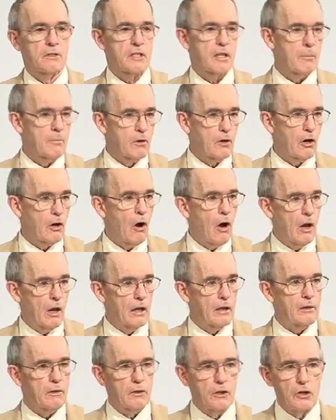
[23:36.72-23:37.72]
Some
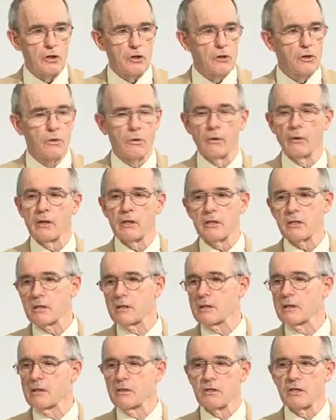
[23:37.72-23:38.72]
call it the
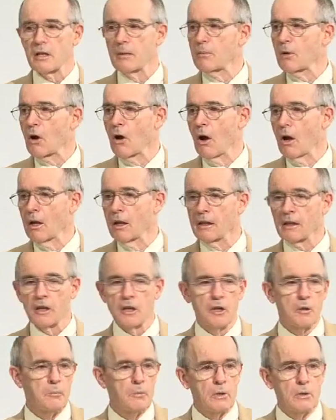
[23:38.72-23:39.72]
Eucharist, some call
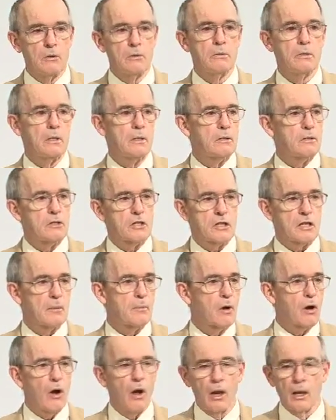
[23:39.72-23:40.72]
it communion,
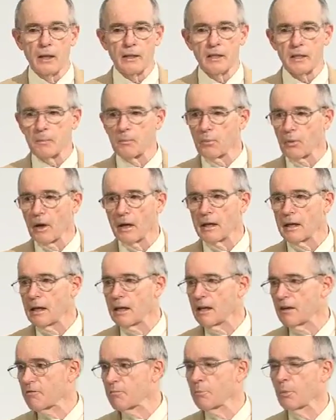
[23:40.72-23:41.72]
some call it the
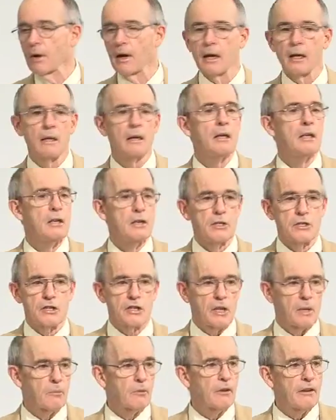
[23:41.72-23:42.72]
breaking of bread,
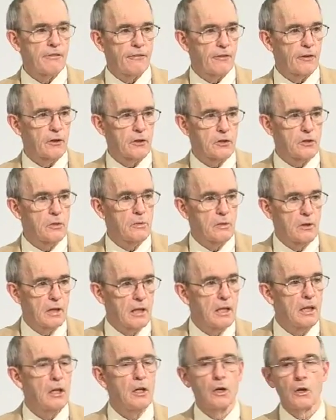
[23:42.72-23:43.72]
some refer to
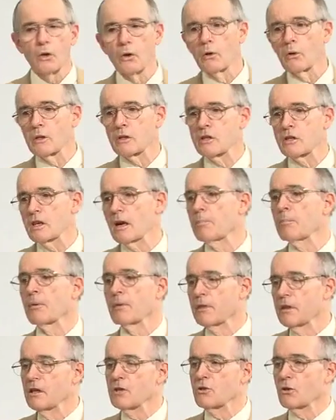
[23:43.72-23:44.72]
the Lord's
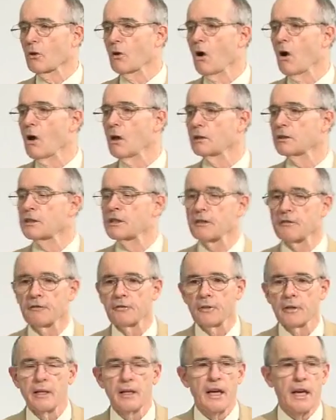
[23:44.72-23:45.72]
Supper. These are all
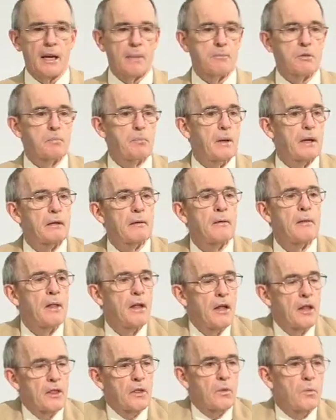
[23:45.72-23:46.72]
different names, but
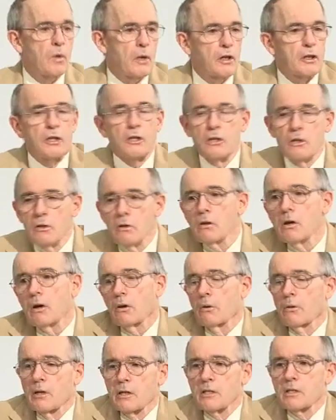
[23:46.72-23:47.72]
the word
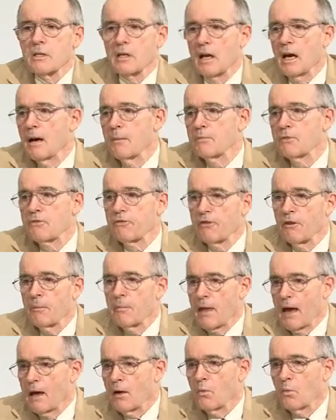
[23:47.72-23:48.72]
Eucharist comes
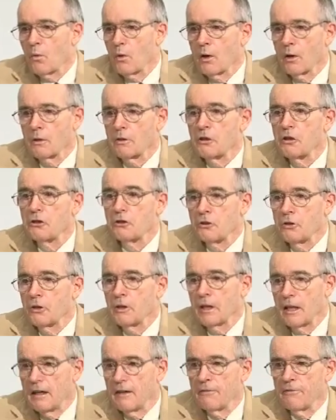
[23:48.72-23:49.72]
from that word
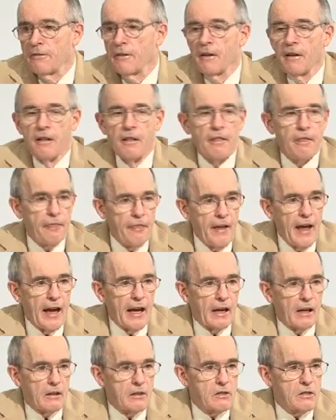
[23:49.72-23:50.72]
to give
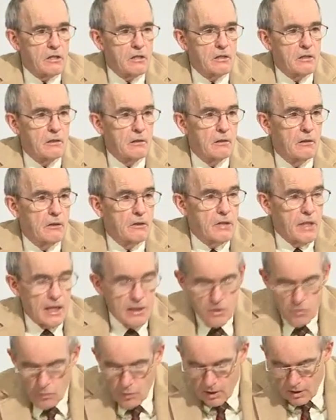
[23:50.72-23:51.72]
thanks, because
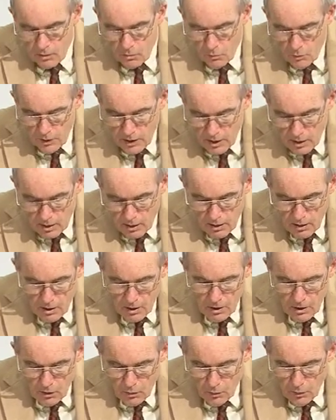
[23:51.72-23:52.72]
that's what we,
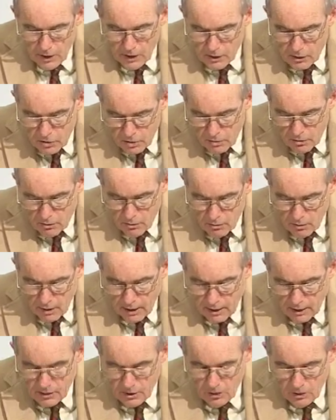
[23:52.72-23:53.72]
we
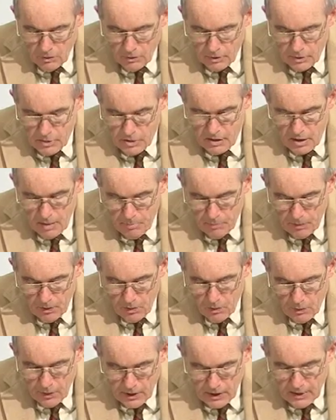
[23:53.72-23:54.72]
do at the Lord's
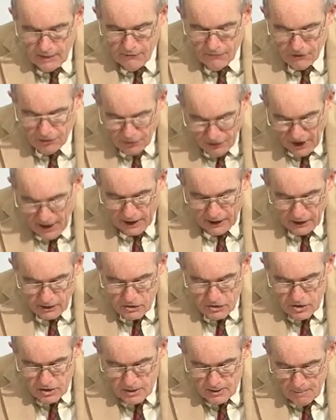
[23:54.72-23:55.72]
Supper. We give
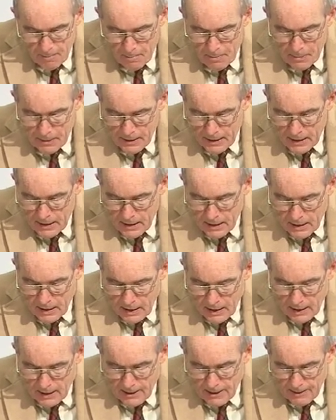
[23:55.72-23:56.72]
thanks.
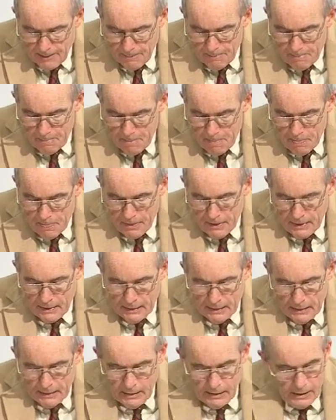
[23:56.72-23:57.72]
Uh,
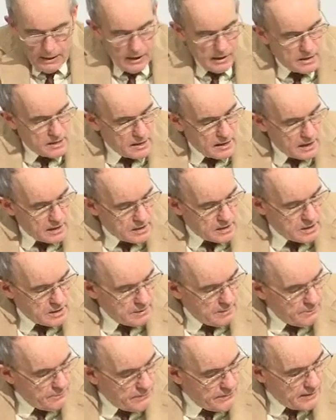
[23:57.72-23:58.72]
he
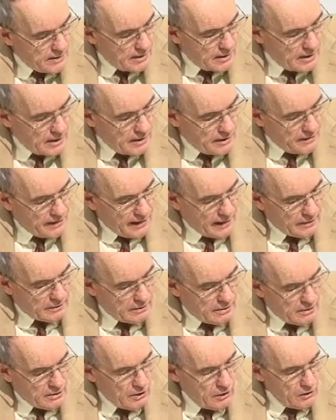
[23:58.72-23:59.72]
says
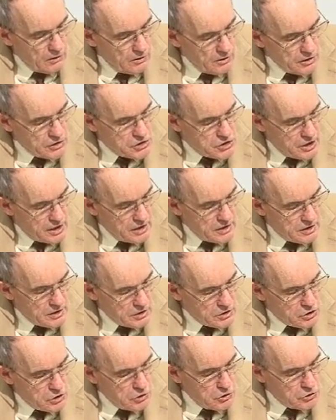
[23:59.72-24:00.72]
that the Lord
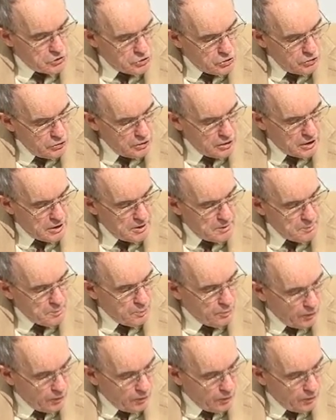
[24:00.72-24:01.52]
Jesus took